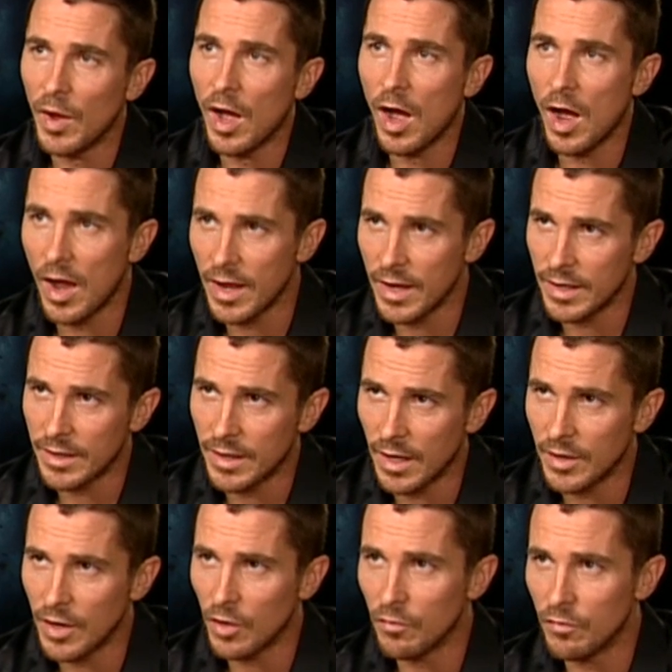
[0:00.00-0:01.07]
behind
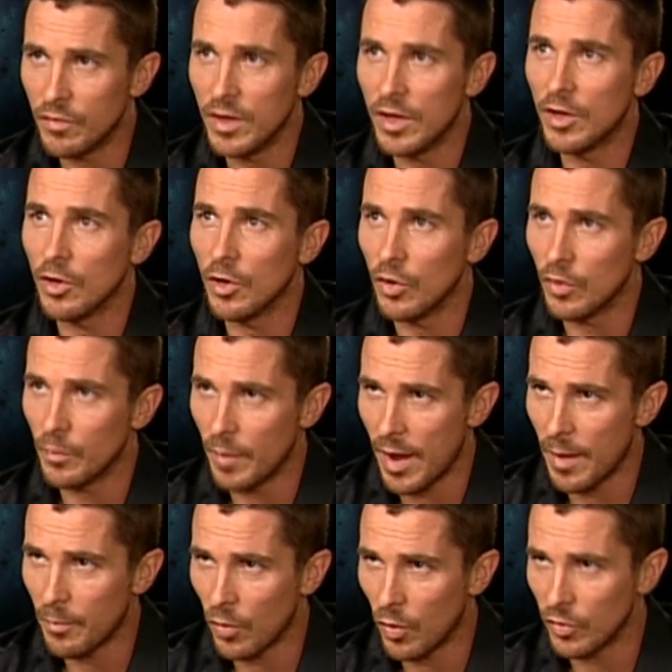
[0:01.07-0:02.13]
another vehicle on the
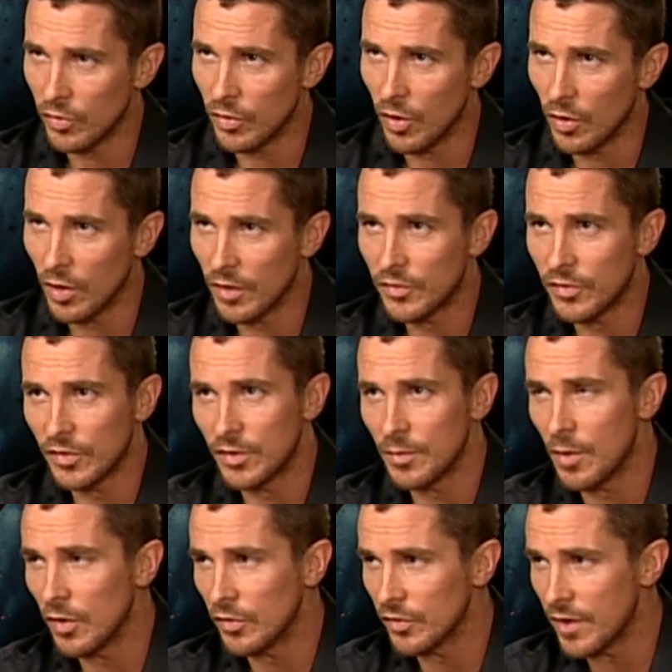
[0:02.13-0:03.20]
Batpod, you know, like sixty
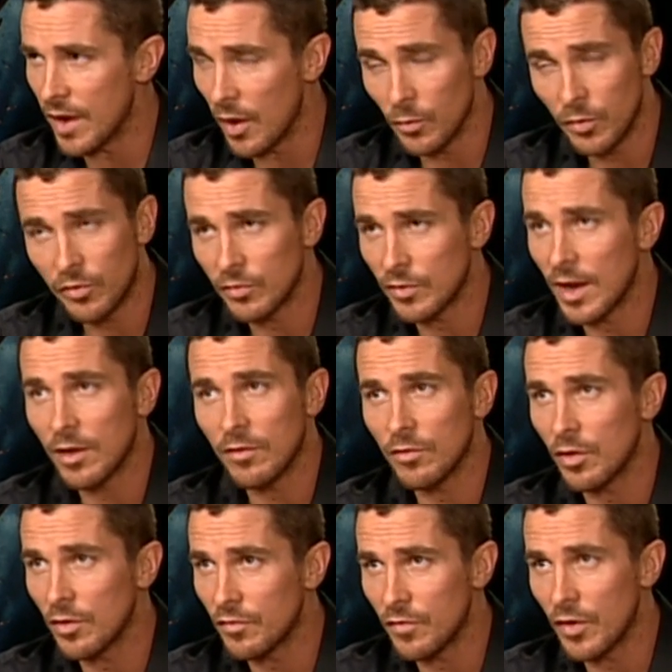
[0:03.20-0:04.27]
miles an hour, which was a hell of a
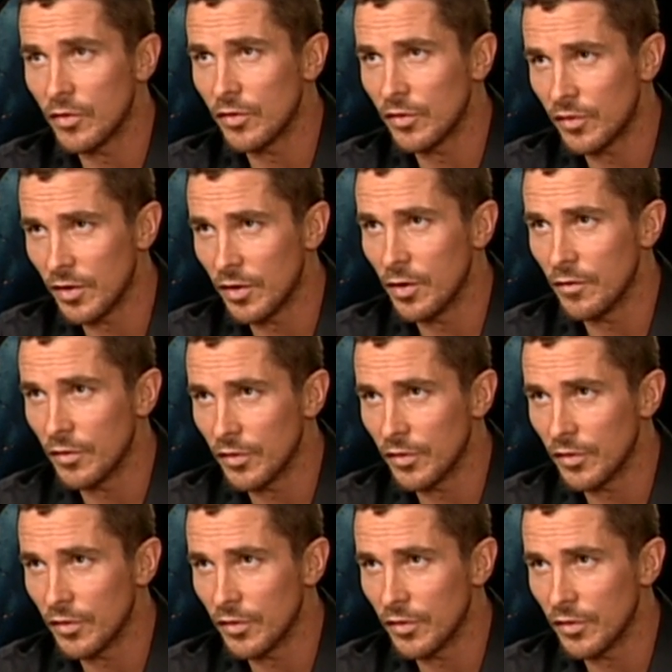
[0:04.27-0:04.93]
lot of fun just in and of